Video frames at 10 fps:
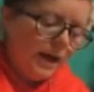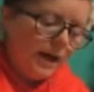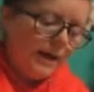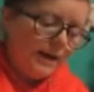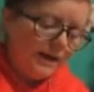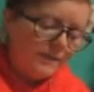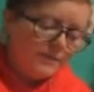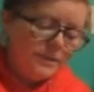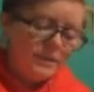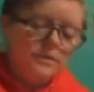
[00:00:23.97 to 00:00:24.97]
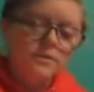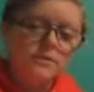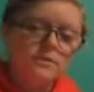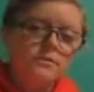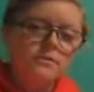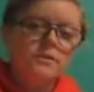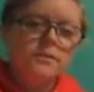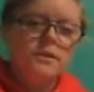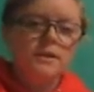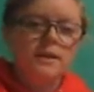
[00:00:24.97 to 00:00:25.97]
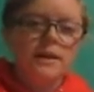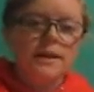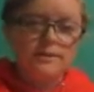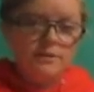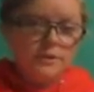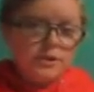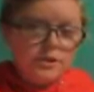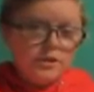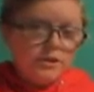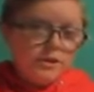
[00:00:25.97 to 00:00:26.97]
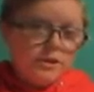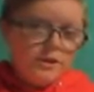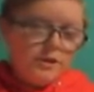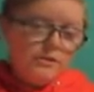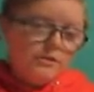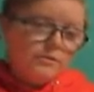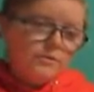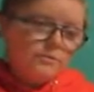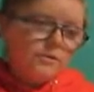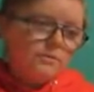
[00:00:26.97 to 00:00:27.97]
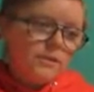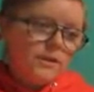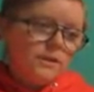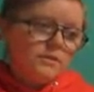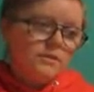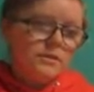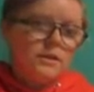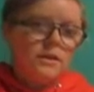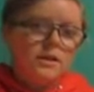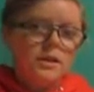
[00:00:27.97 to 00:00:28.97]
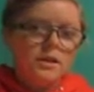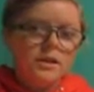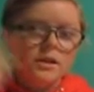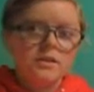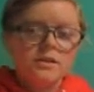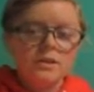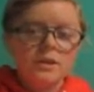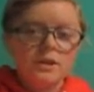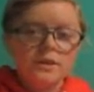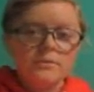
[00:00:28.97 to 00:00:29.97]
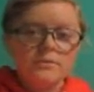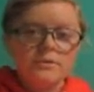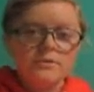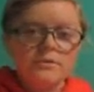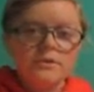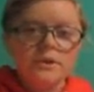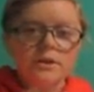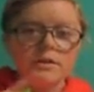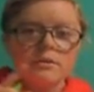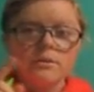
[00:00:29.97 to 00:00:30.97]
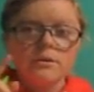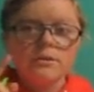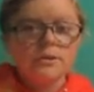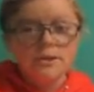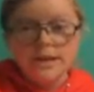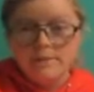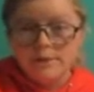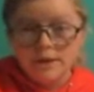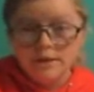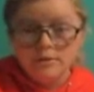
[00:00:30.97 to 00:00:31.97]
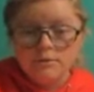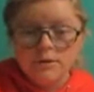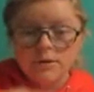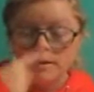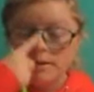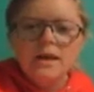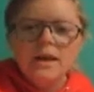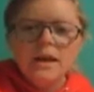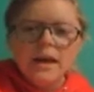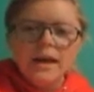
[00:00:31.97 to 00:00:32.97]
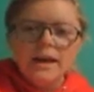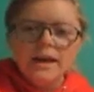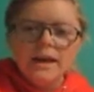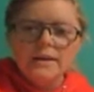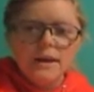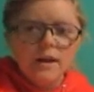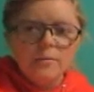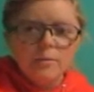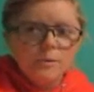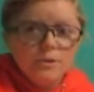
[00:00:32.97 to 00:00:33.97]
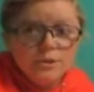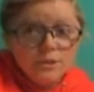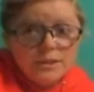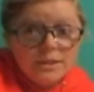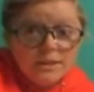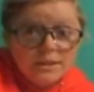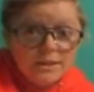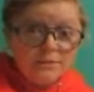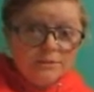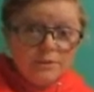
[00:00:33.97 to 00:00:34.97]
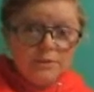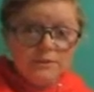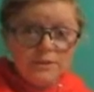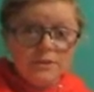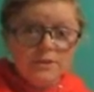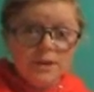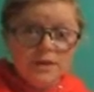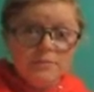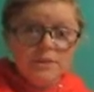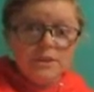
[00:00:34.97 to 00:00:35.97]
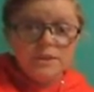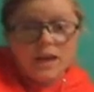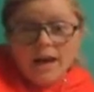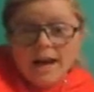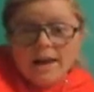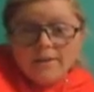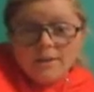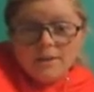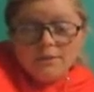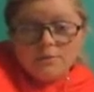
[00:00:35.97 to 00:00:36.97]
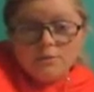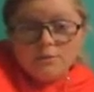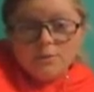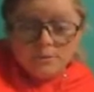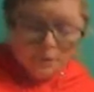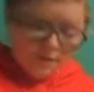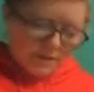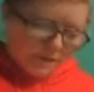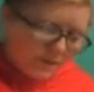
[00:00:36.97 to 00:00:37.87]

have 10 songs that I have screenshotted either from somebody's Instagram story or their Snapchat story. And I'm going to listen to them for the first time because I love new music.